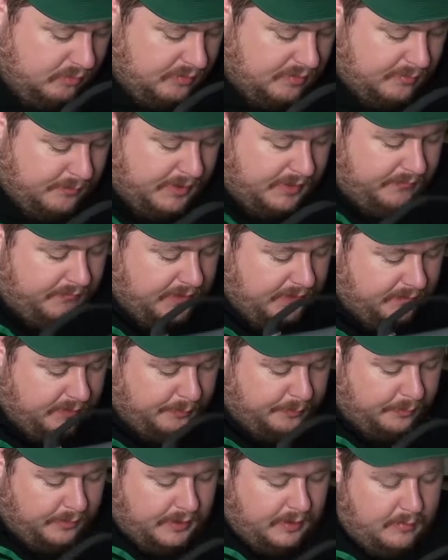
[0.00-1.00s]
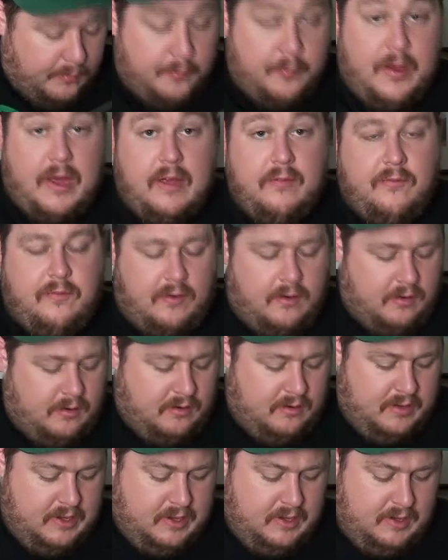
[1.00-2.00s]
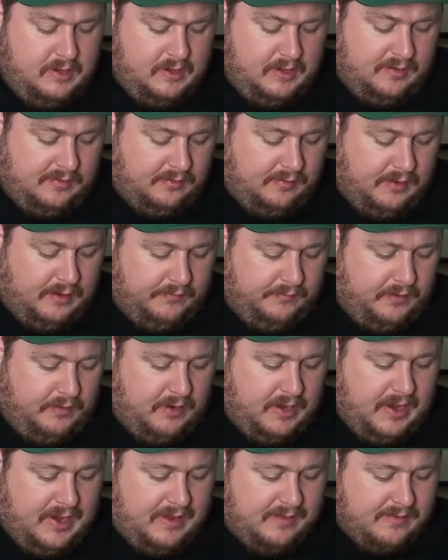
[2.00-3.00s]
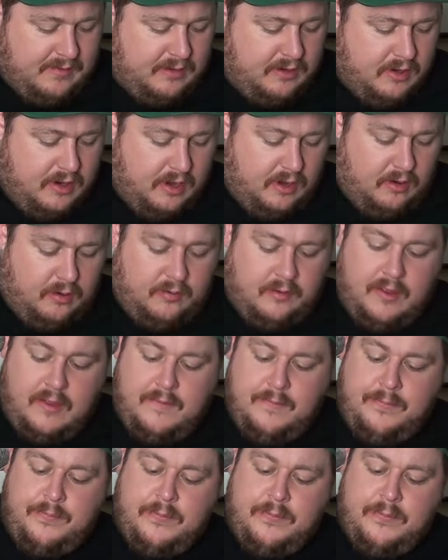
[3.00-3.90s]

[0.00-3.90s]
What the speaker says: He's my favorite player by far, as a lot of you guys know.